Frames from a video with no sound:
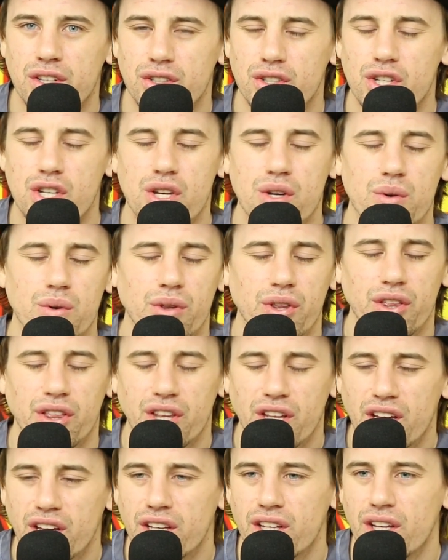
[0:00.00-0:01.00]
Do you
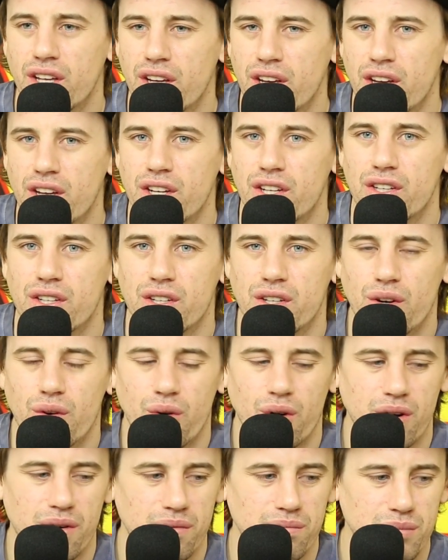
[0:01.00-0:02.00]
think
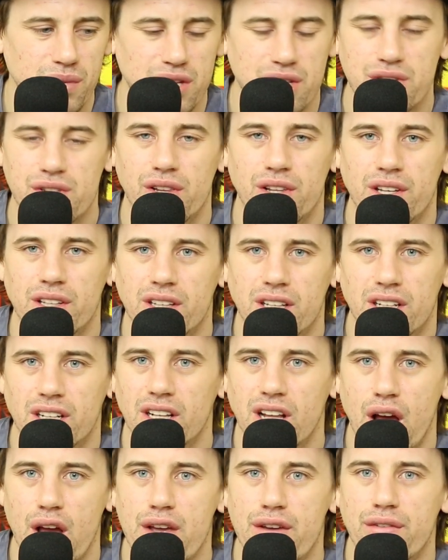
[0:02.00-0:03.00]
your measly
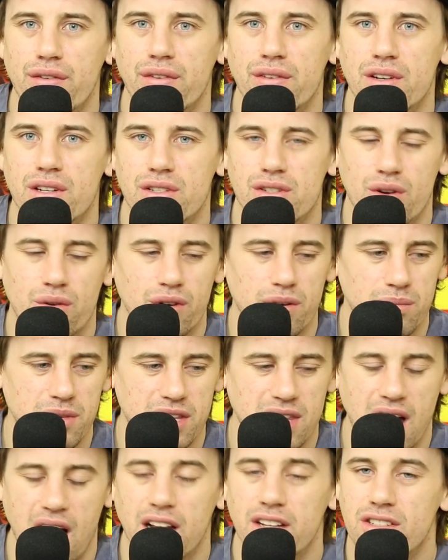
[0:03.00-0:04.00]
little life is going to be
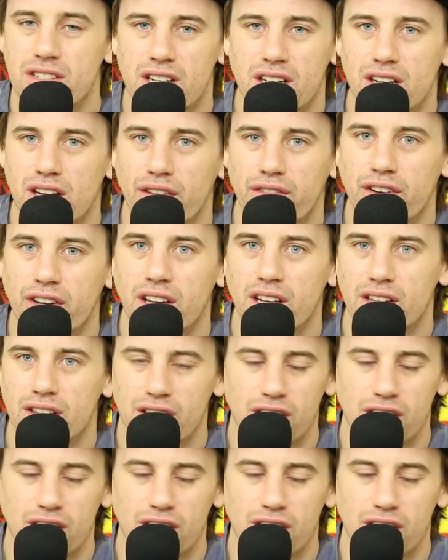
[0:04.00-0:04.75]
that significant?